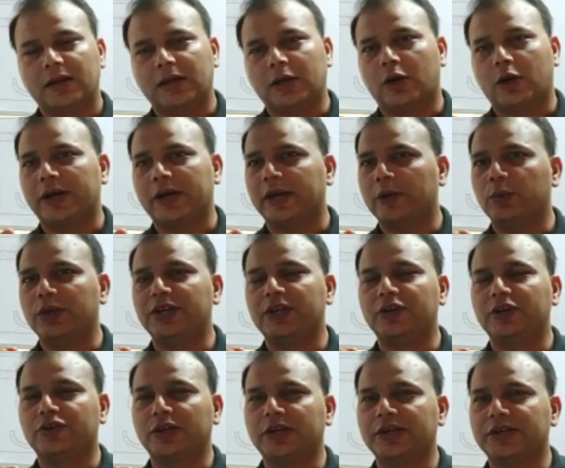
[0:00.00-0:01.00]
Now again, we
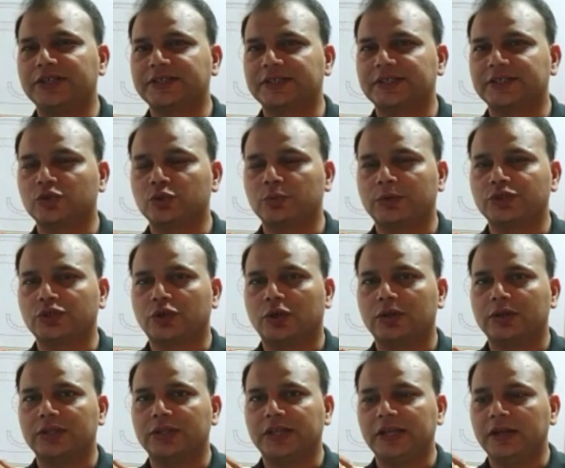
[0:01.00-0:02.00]
didn't really discuss too much
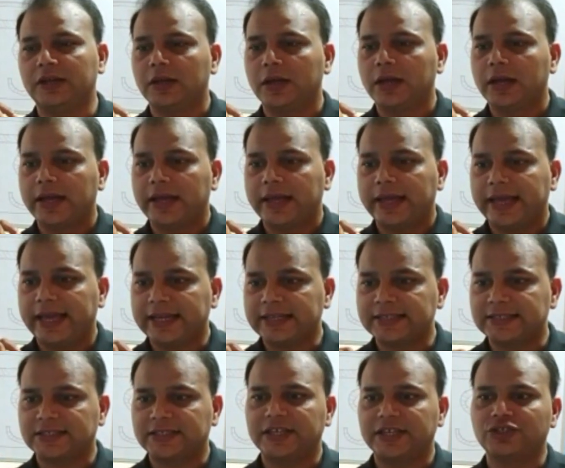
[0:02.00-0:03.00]
on the
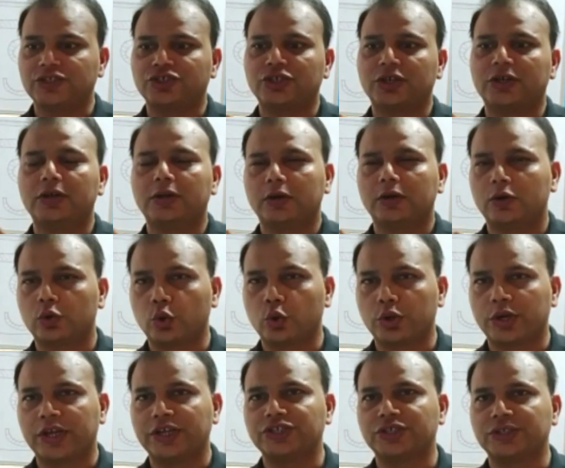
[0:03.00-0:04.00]
extension
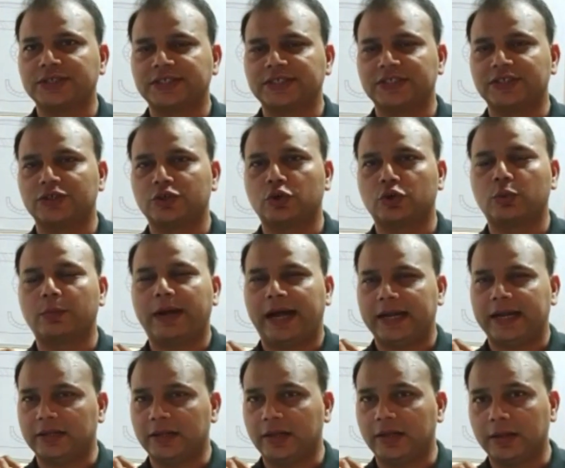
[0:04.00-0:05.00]
rotation syndrome
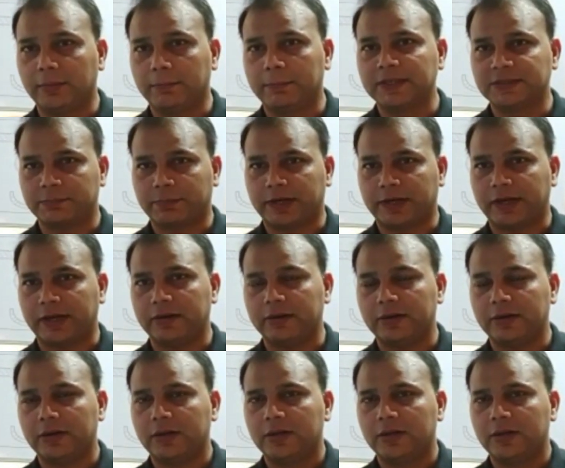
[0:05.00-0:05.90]
at the lumbar spine.